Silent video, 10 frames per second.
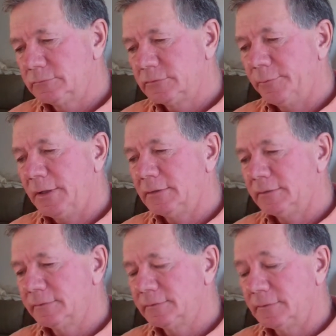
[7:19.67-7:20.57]

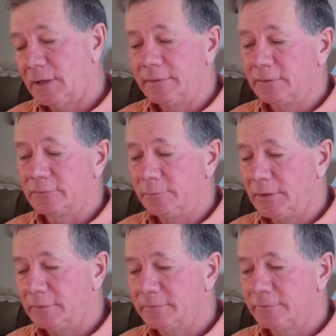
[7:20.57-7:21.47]
tremendous. I think
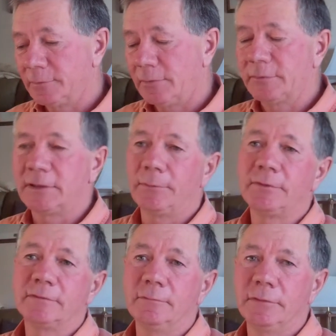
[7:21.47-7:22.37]
tremendous. It's probably
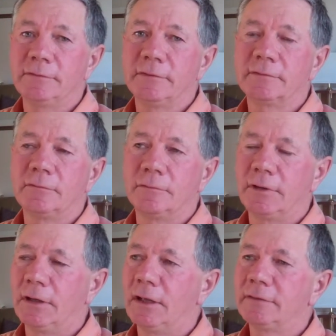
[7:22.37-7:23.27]
kept us in business over
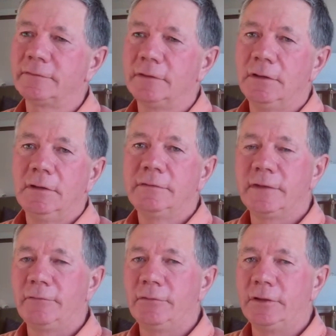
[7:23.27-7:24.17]
the last
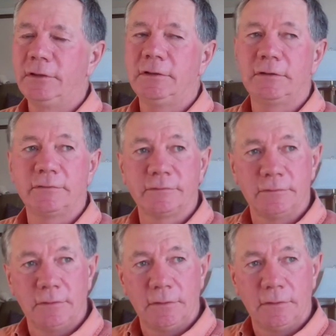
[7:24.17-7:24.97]
7 or 8 years.